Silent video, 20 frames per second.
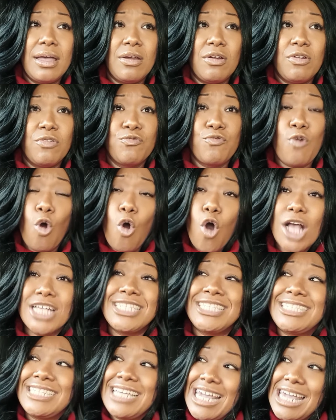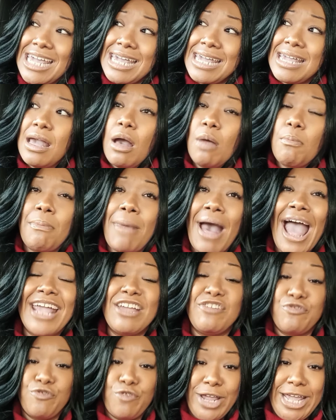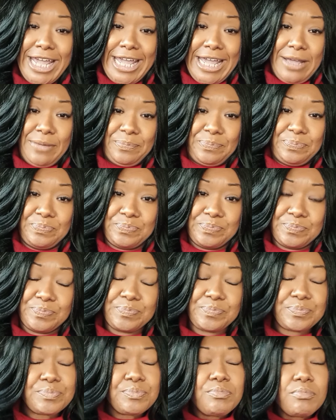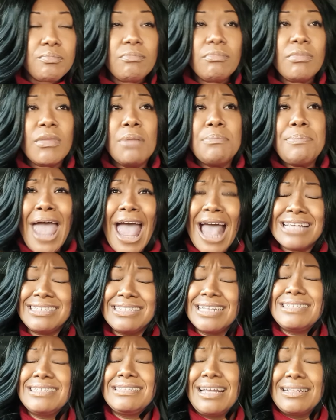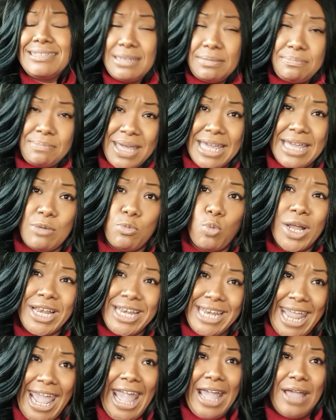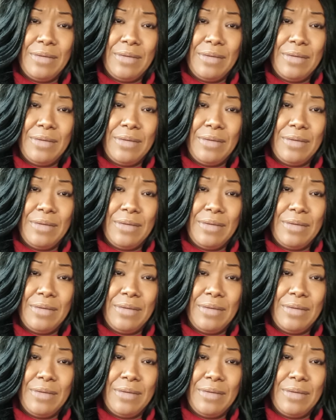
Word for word: Ross E. Myrie pastor said to me one day,